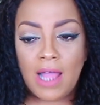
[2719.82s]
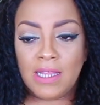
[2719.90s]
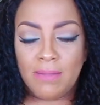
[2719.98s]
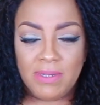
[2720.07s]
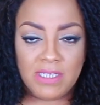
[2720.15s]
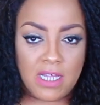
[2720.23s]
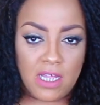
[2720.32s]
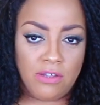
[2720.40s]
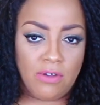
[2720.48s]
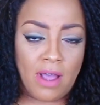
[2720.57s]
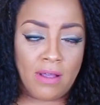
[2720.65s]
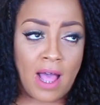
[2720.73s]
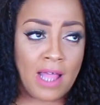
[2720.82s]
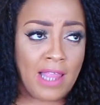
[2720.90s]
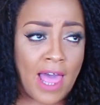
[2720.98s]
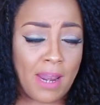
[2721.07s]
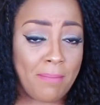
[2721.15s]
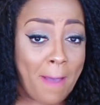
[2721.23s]
Let me tell you, a
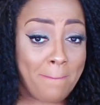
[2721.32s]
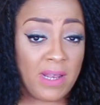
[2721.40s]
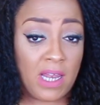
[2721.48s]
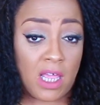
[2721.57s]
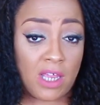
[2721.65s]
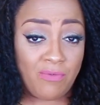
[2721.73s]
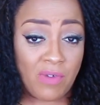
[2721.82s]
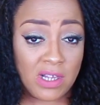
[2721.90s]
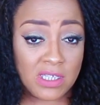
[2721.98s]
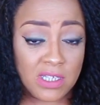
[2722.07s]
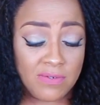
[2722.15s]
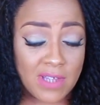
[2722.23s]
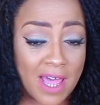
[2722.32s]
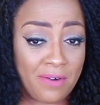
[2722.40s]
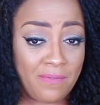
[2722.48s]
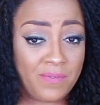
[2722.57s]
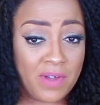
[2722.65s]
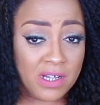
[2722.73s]
lot of my blood relatives I
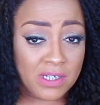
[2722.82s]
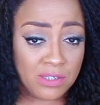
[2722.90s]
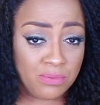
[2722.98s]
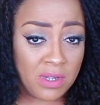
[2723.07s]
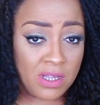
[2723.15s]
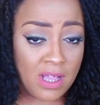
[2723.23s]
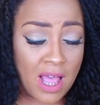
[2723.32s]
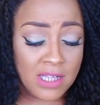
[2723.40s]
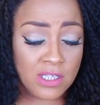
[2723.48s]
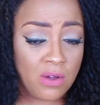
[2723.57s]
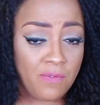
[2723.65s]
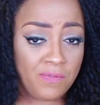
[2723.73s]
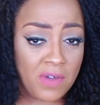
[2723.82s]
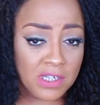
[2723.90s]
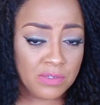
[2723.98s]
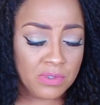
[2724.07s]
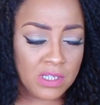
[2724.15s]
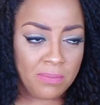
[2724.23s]
don't fucks with. I don't
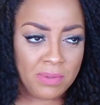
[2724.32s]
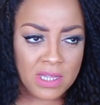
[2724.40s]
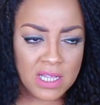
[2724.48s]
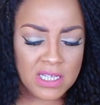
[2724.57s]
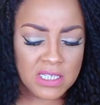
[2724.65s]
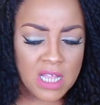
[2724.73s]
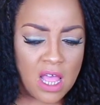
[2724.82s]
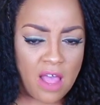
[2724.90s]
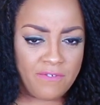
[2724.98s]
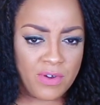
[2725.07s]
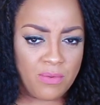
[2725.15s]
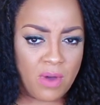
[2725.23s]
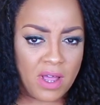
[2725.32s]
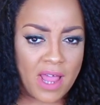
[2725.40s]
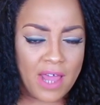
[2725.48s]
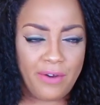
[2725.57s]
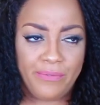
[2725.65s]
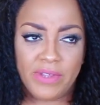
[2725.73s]
fucks with them because, for one,
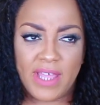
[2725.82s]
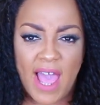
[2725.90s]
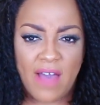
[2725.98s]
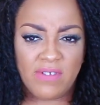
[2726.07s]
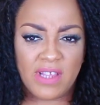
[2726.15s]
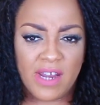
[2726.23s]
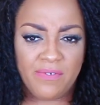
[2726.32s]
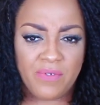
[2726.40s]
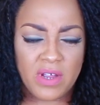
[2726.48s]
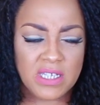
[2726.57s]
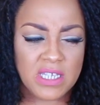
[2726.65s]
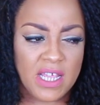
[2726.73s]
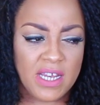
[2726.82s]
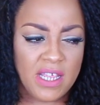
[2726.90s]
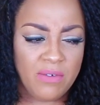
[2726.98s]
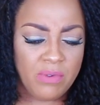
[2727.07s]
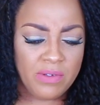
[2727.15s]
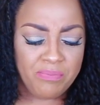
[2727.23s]
I don't really have a lot of friends. And
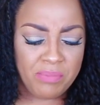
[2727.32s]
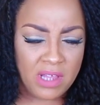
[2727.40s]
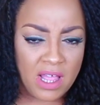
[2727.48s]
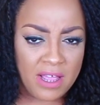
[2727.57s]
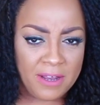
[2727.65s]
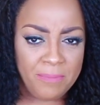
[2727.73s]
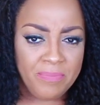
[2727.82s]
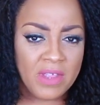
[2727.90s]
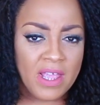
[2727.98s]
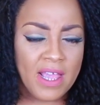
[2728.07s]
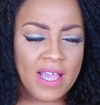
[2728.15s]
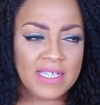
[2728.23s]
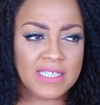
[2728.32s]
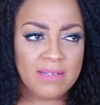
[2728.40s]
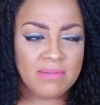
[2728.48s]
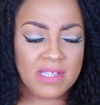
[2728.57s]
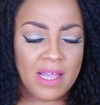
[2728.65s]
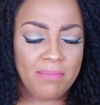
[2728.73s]
then with blood, it
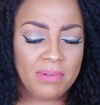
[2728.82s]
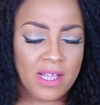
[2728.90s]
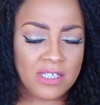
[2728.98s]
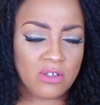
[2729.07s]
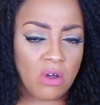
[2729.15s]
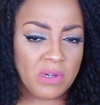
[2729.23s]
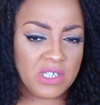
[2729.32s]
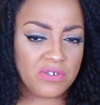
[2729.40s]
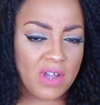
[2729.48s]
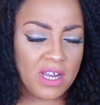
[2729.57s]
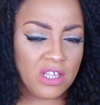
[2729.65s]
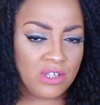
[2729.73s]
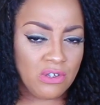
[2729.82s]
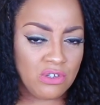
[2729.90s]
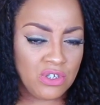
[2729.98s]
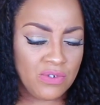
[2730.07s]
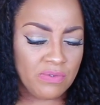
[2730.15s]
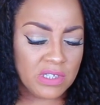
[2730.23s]
seems like blood's always trying to
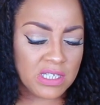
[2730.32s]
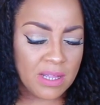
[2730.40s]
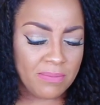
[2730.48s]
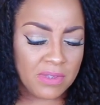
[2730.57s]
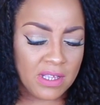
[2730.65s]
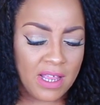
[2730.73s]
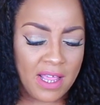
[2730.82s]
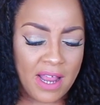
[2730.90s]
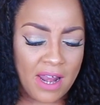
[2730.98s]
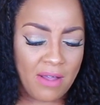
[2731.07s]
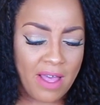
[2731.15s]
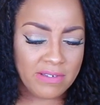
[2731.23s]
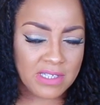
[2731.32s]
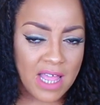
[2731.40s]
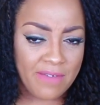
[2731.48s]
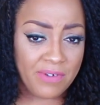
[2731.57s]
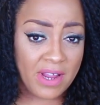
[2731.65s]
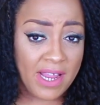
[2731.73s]
use you or something. And I don't have
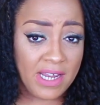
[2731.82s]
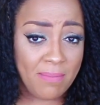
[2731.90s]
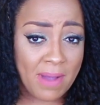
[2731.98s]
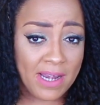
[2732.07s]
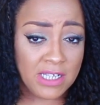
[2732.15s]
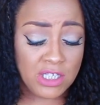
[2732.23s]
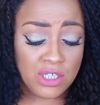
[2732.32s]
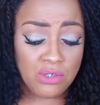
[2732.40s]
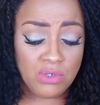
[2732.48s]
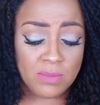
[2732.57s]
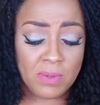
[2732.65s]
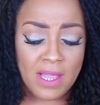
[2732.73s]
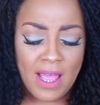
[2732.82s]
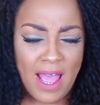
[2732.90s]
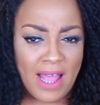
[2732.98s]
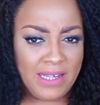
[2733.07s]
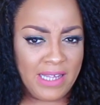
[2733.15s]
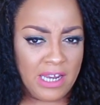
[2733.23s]
time for anybody to use me,
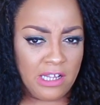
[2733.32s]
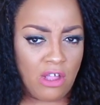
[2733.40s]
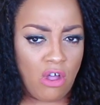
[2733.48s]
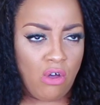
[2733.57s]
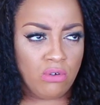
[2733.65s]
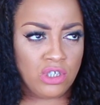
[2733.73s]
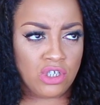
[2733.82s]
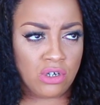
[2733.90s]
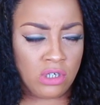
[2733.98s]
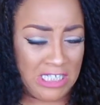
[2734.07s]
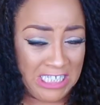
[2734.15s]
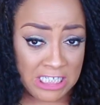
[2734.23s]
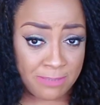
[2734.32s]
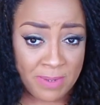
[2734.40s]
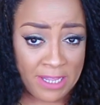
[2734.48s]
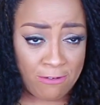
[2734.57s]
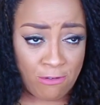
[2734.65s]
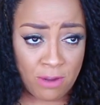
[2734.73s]
let alone
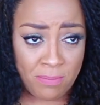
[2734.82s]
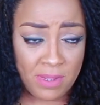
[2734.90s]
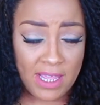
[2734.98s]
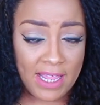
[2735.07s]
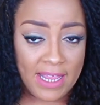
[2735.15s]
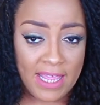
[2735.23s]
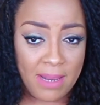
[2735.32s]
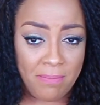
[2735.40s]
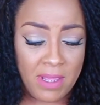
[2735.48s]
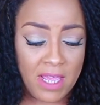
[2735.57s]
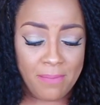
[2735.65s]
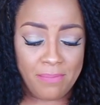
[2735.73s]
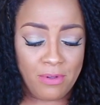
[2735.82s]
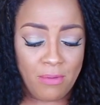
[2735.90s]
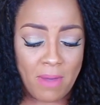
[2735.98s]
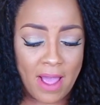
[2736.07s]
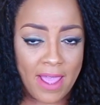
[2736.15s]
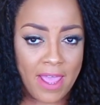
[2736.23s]
spit on me and hit me and
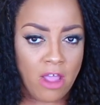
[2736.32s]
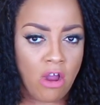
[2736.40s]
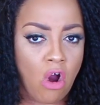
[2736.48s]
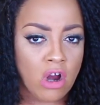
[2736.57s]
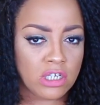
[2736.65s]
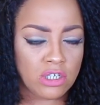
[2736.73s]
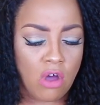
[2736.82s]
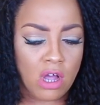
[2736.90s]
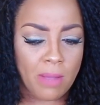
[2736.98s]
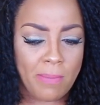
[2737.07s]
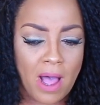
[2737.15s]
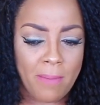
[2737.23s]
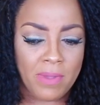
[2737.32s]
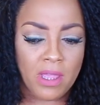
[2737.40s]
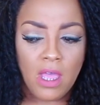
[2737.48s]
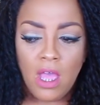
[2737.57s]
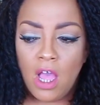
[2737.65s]
pull my hair or talk about me